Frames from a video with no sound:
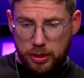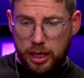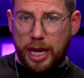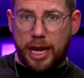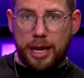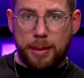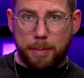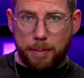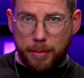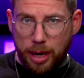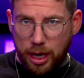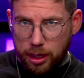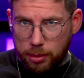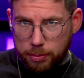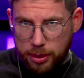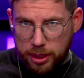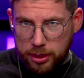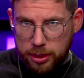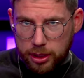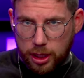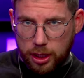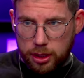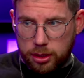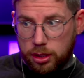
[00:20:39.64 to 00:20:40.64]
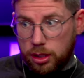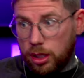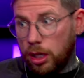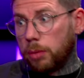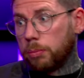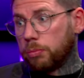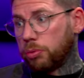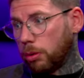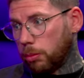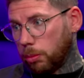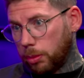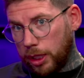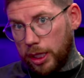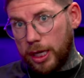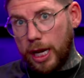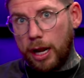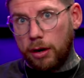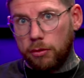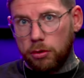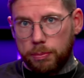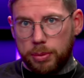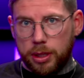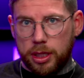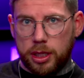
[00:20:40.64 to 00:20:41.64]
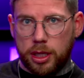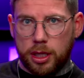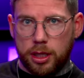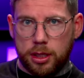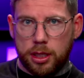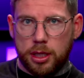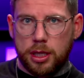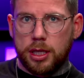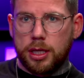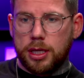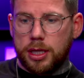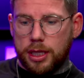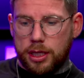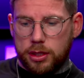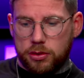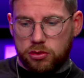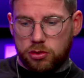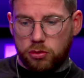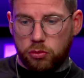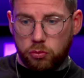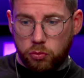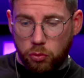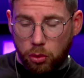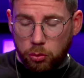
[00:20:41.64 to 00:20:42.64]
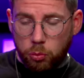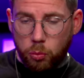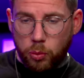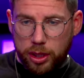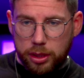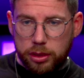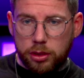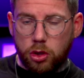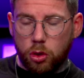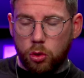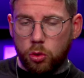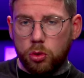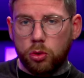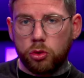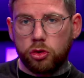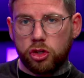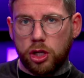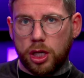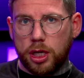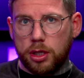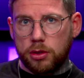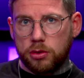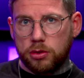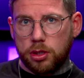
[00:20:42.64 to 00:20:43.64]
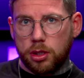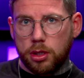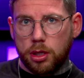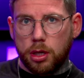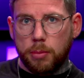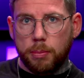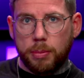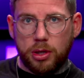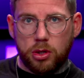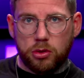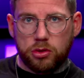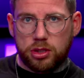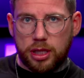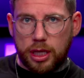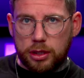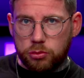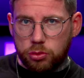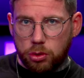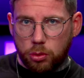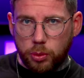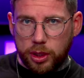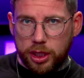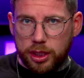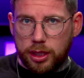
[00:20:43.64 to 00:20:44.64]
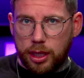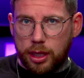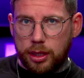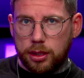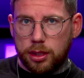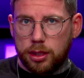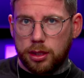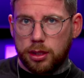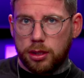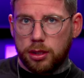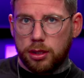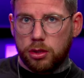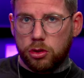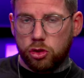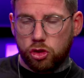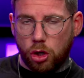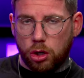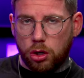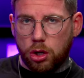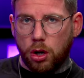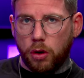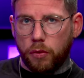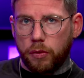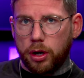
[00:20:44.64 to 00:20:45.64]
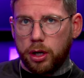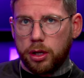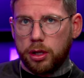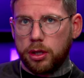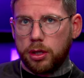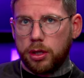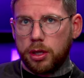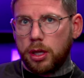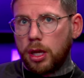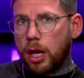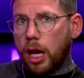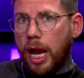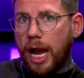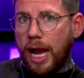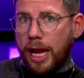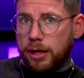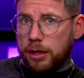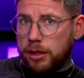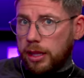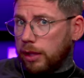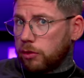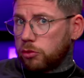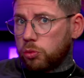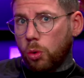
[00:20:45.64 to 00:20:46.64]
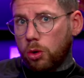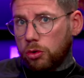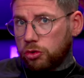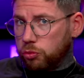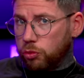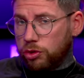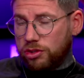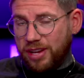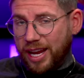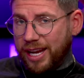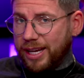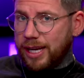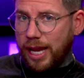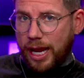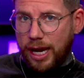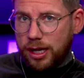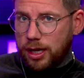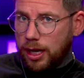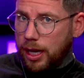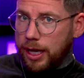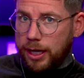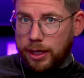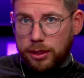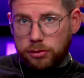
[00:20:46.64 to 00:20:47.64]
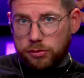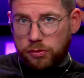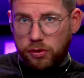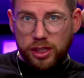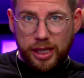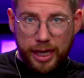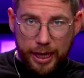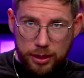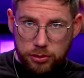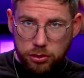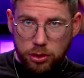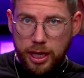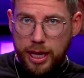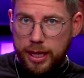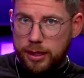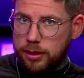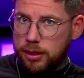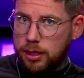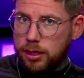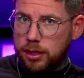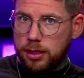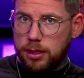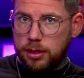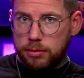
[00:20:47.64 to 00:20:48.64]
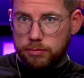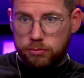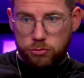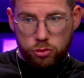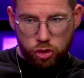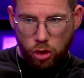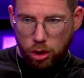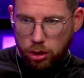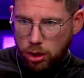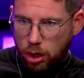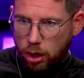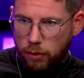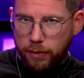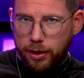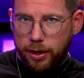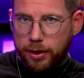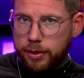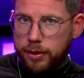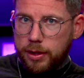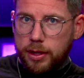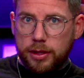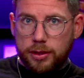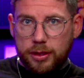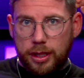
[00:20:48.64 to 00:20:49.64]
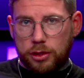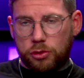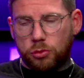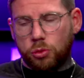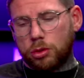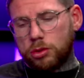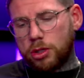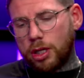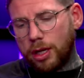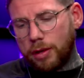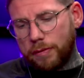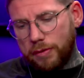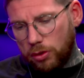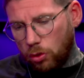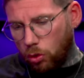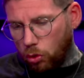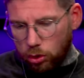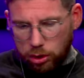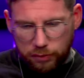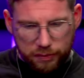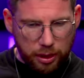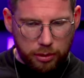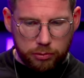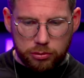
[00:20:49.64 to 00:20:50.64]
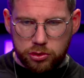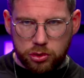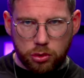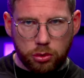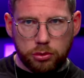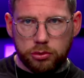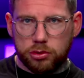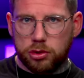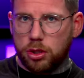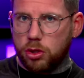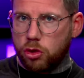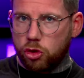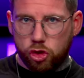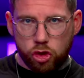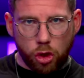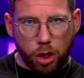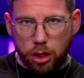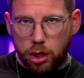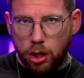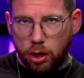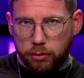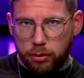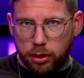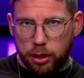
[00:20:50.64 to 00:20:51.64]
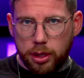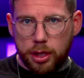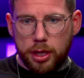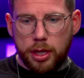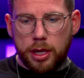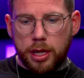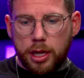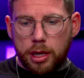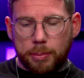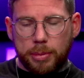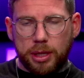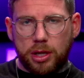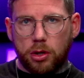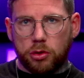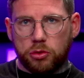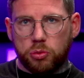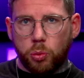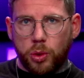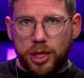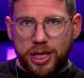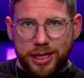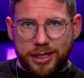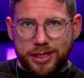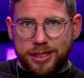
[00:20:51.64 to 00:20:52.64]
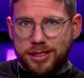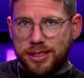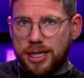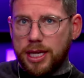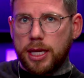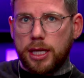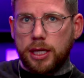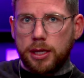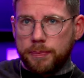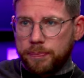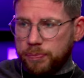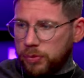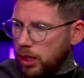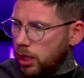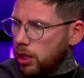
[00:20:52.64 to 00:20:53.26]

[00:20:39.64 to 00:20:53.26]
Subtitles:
in my opinion, and probably in our opinion, is to run with Google Sheets, because that's what we did. Shock horror. And that's what's retained our clients for years on end. Shock horror. That's what delivered all of our results. Shock horror. Because we can see